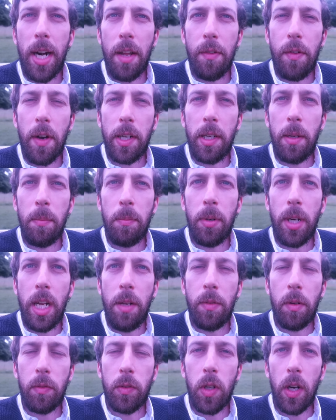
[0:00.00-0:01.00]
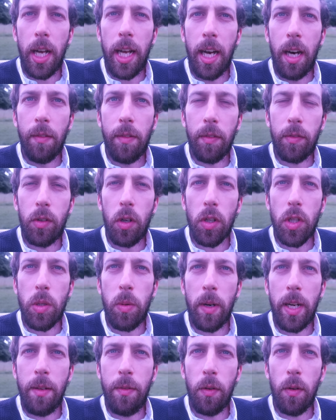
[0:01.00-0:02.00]
breath, I can breathe, I've got health, I've got
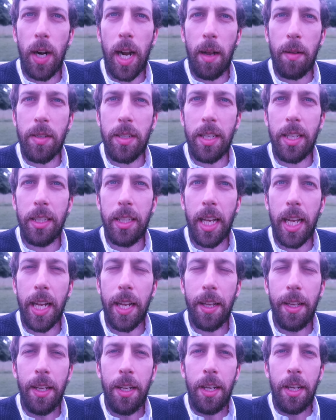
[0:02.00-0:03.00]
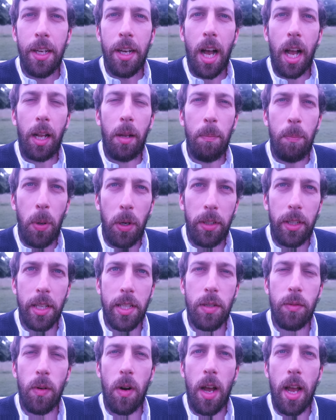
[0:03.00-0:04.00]
24 hours in a day. I can put
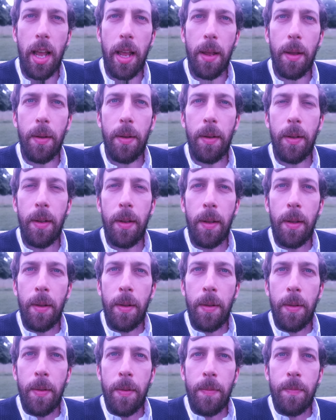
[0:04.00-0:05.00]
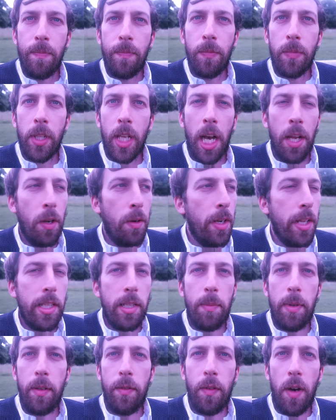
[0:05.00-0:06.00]
this right. I don't need
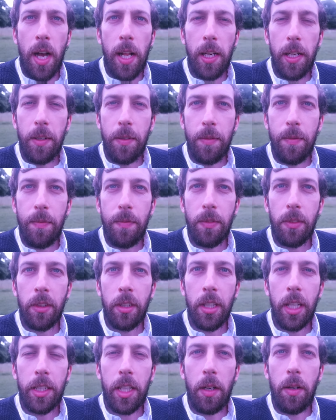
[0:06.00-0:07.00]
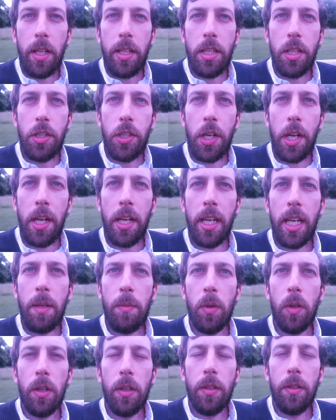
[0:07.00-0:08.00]
to be violent. I don't need to cheat
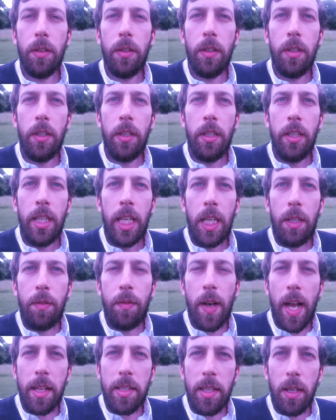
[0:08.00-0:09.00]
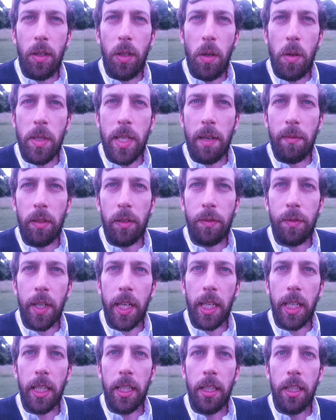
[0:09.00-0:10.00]
anymore. In fact, I'll lose
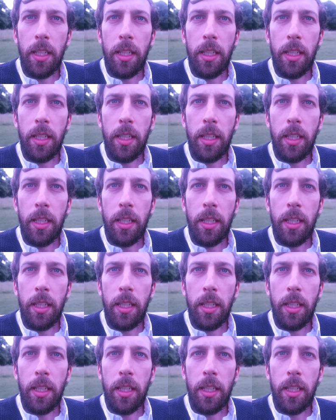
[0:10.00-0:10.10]
everything.